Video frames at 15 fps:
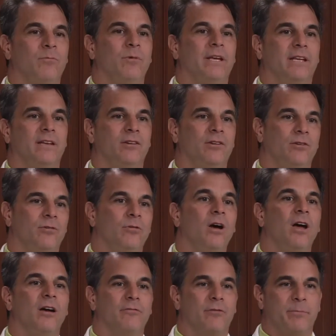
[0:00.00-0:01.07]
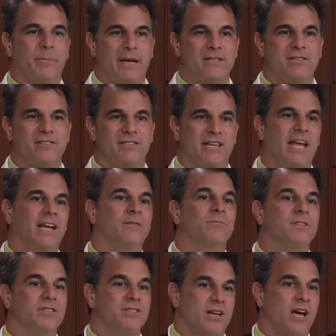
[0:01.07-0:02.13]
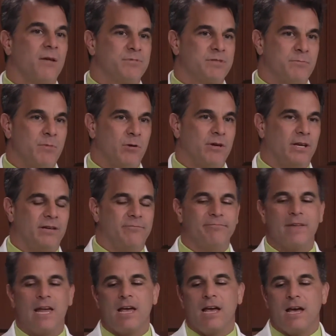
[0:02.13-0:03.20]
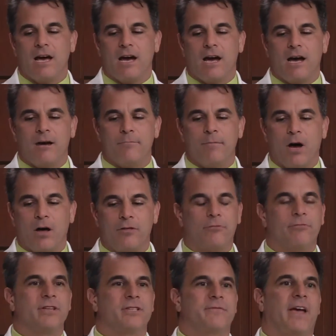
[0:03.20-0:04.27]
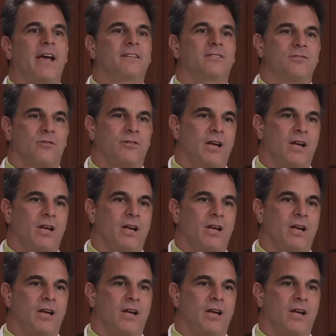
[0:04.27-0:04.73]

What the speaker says: we can do for patients, get them to stop smoking. Other risk factors are